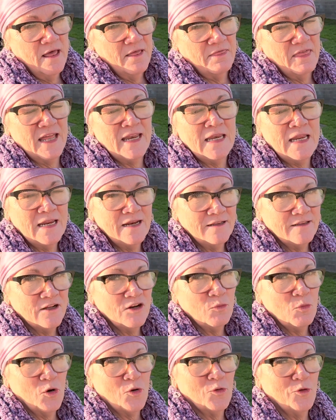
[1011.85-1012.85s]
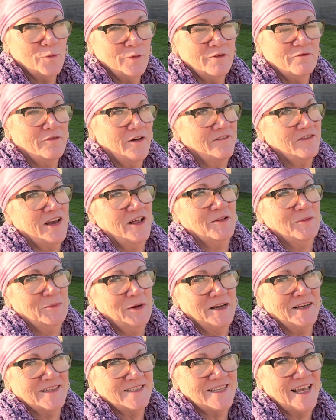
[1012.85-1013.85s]
that need a little more room than 5-gallon
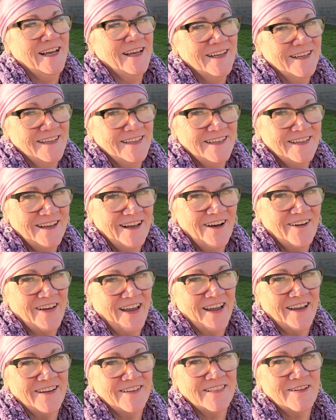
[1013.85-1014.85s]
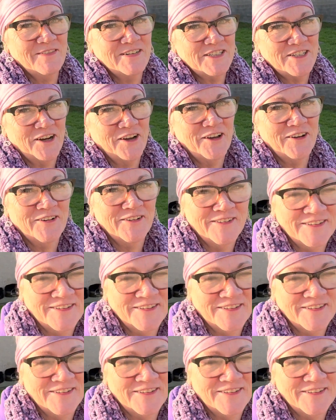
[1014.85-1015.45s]
buckets. Okay, let me show you.